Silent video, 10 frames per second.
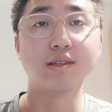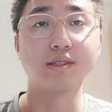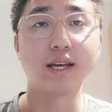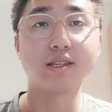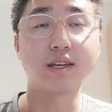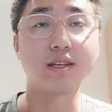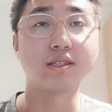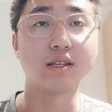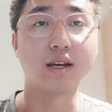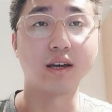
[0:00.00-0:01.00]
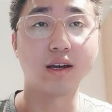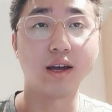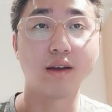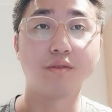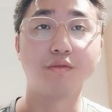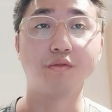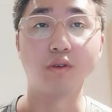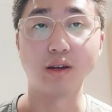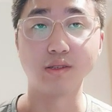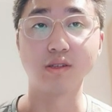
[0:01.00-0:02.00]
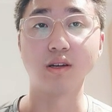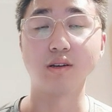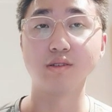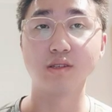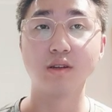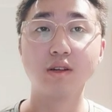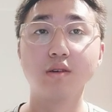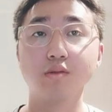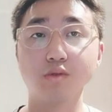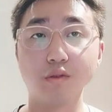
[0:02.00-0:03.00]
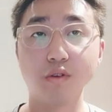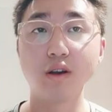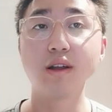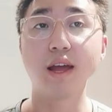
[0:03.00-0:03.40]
that is from the river